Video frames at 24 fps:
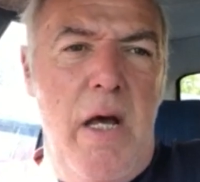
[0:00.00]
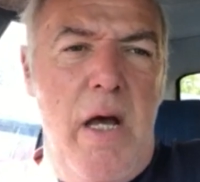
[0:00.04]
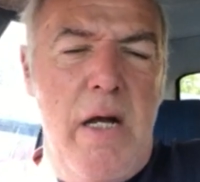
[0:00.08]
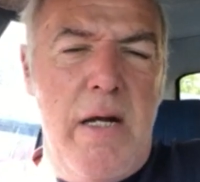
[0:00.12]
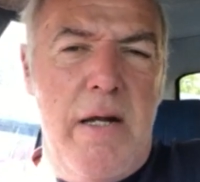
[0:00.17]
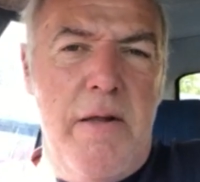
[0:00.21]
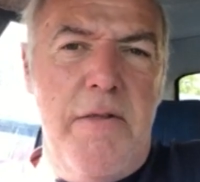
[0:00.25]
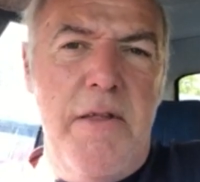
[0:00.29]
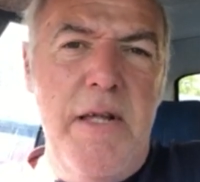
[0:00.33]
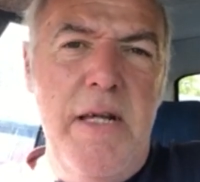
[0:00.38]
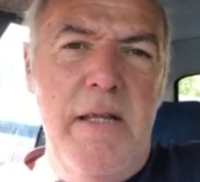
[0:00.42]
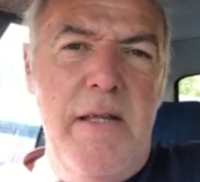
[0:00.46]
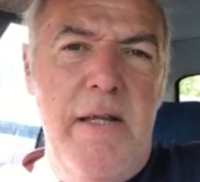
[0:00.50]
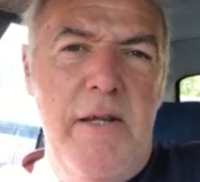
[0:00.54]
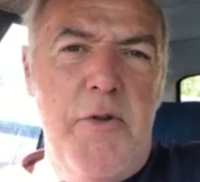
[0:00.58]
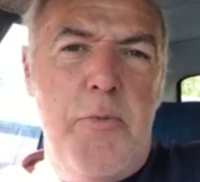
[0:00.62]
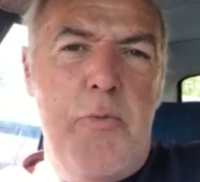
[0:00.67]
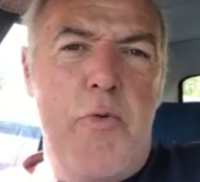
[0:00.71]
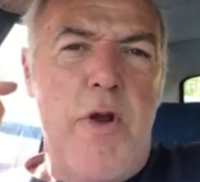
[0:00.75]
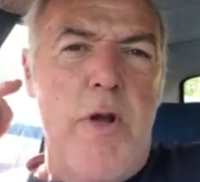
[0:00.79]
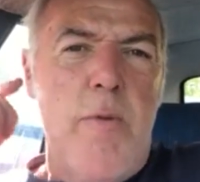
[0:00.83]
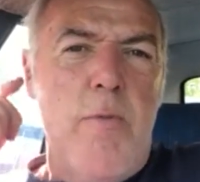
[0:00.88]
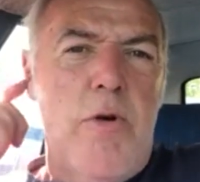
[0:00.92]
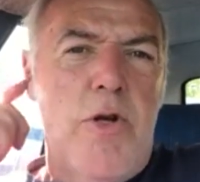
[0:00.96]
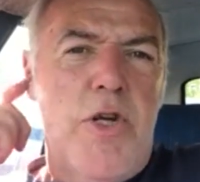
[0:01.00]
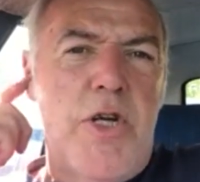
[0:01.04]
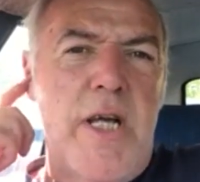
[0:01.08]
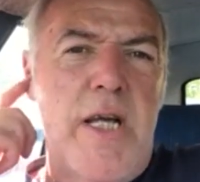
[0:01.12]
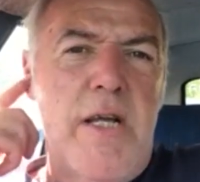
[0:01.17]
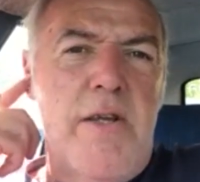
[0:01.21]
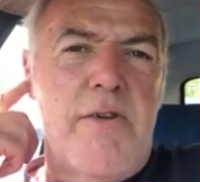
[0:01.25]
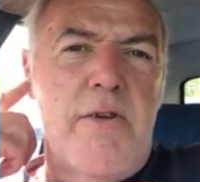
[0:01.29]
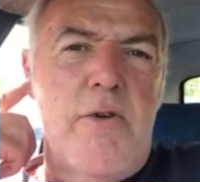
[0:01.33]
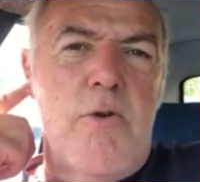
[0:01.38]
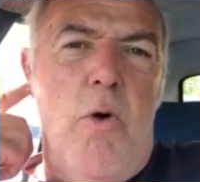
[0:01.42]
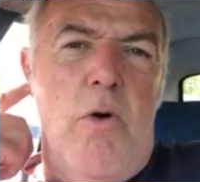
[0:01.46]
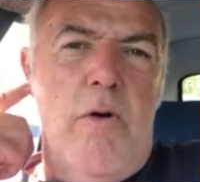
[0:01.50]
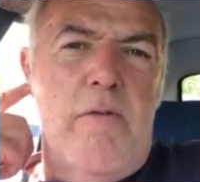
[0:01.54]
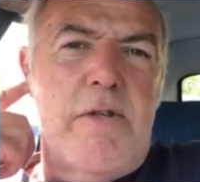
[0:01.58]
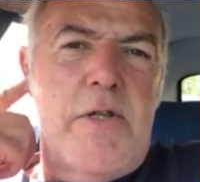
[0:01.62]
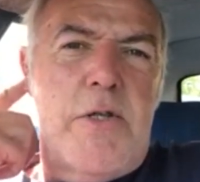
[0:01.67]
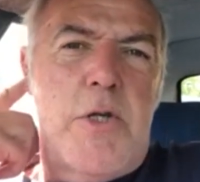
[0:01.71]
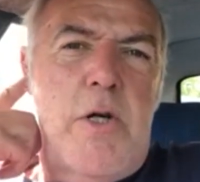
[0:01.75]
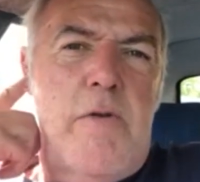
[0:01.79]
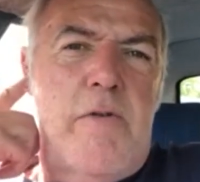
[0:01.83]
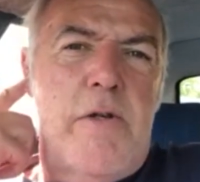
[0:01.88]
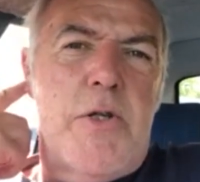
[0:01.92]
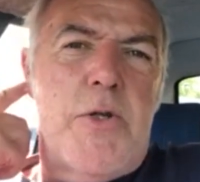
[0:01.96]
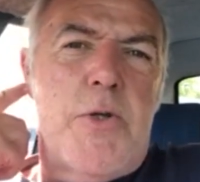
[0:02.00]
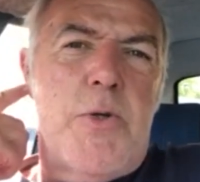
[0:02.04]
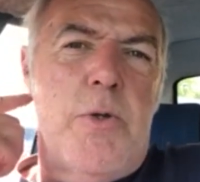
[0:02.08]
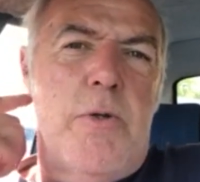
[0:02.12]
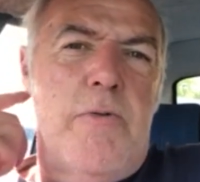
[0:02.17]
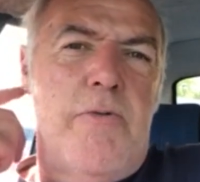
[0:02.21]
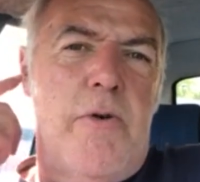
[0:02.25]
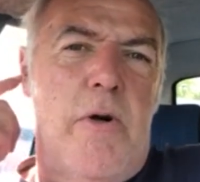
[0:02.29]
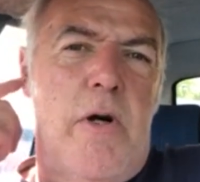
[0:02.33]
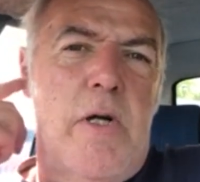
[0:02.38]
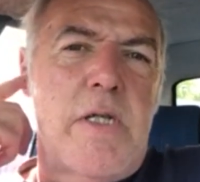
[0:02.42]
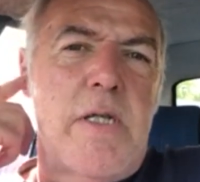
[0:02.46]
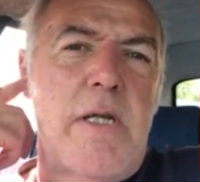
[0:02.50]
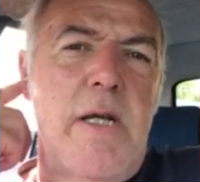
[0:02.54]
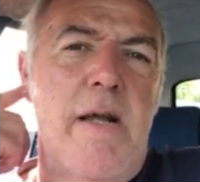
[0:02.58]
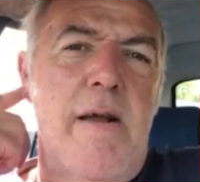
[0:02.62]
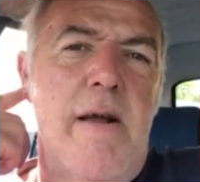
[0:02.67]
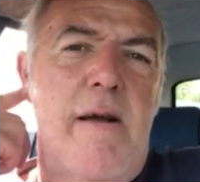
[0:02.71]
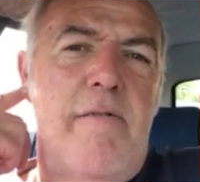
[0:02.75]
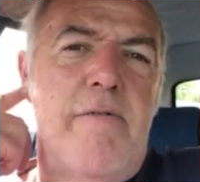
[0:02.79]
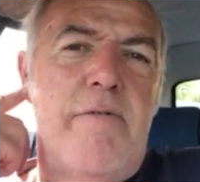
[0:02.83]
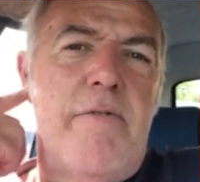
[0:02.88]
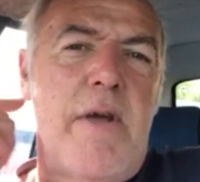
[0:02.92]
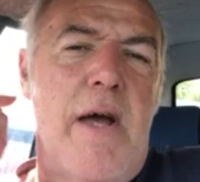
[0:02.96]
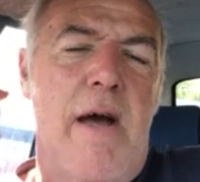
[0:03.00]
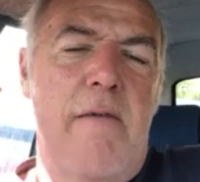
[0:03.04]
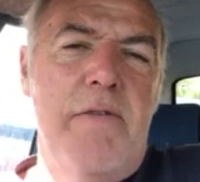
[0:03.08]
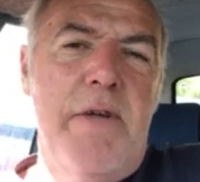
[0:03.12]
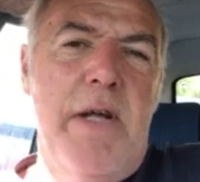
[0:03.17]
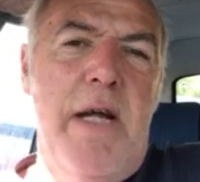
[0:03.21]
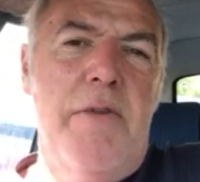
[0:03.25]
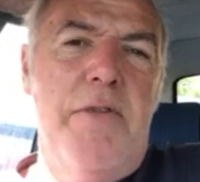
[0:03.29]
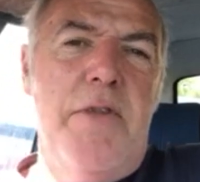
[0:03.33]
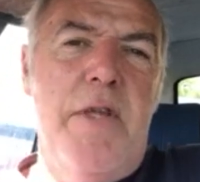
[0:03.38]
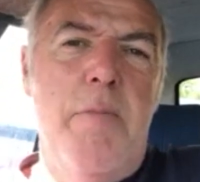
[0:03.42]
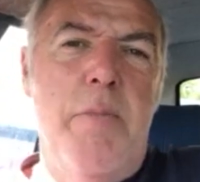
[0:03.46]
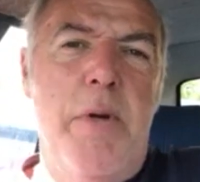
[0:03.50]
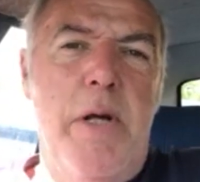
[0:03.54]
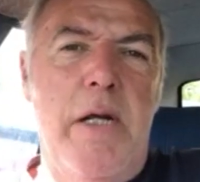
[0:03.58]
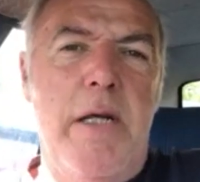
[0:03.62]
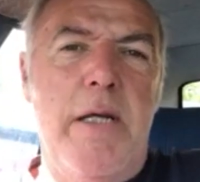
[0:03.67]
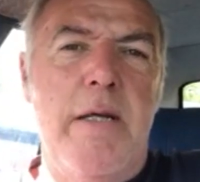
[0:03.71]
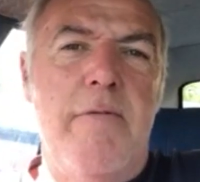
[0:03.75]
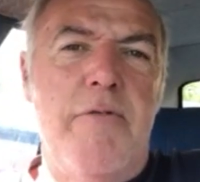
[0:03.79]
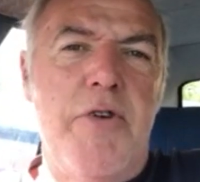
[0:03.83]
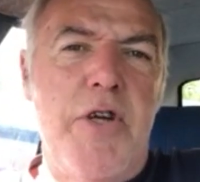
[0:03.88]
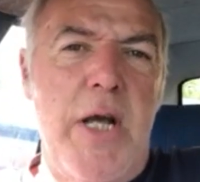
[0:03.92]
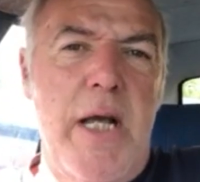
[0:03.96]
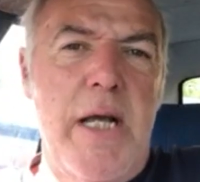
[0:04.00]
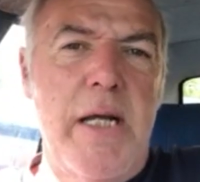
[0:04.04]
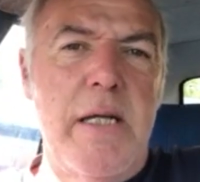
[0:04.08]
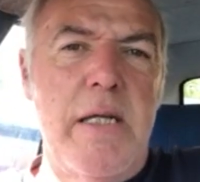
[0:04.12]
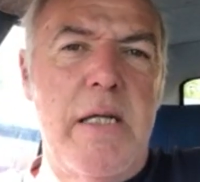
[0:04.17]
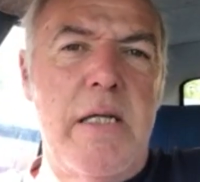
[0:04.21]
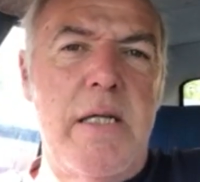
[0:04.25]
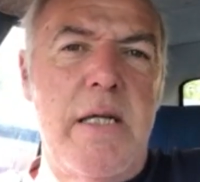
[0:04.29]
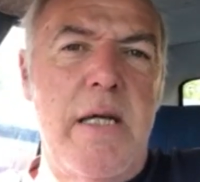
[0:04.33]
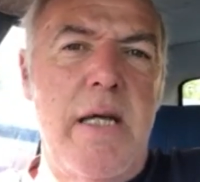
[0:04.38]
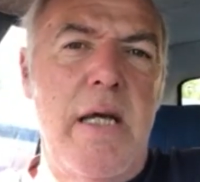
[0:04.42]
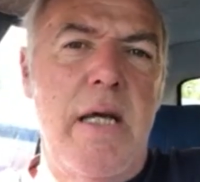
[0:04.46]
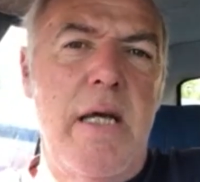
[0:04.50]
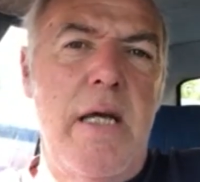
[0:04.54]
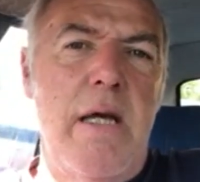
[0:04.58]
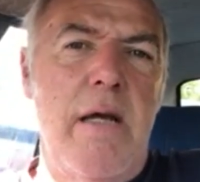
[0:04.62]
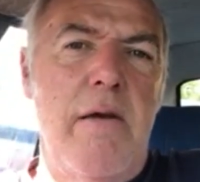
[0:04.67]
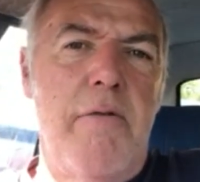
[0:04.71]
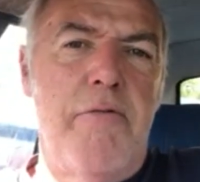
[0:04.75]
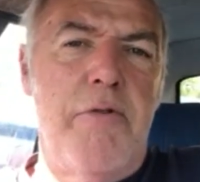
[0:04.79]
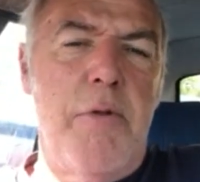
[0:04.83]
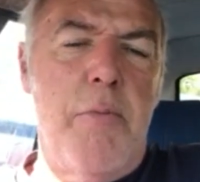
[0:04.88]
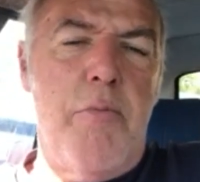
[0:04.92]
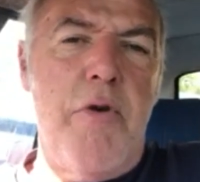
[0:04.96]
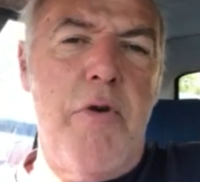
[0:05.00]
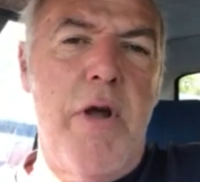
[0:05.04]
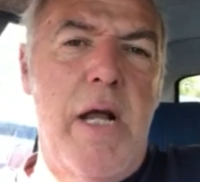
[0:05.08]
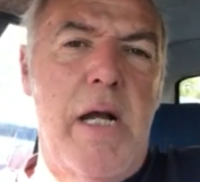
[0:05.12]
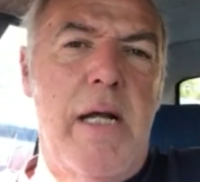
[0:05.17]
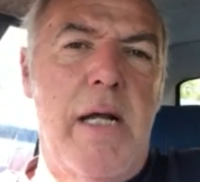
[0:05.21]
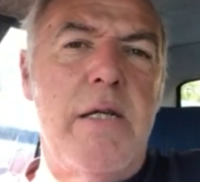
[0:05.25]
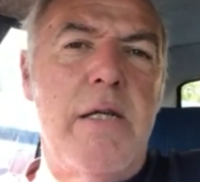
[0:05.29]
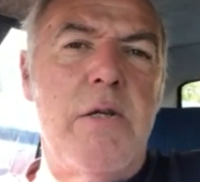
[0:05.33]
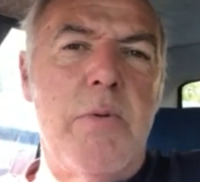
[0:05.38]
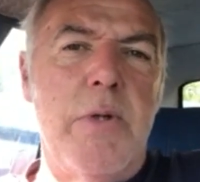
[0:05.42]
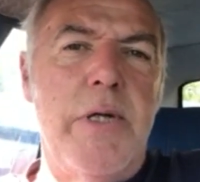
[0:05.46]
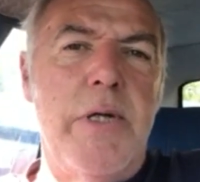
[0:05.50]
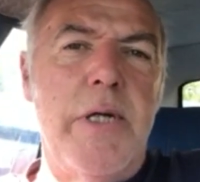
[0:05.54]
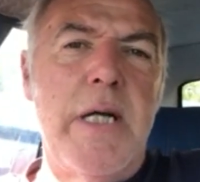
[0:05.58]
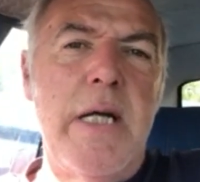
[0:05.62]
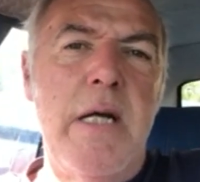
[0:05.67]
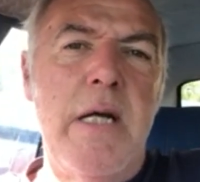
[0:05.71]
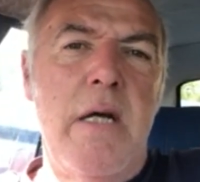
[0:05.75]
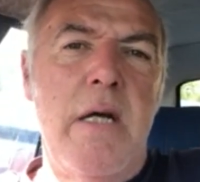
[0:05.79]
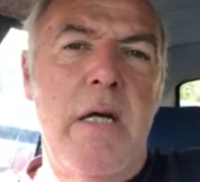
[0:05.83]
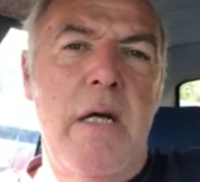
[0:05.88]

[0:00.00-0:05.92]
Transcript: And I think that's pretty much it, all I've discovered so far. Still haven't, had the ability of checking to see if the brake lights work.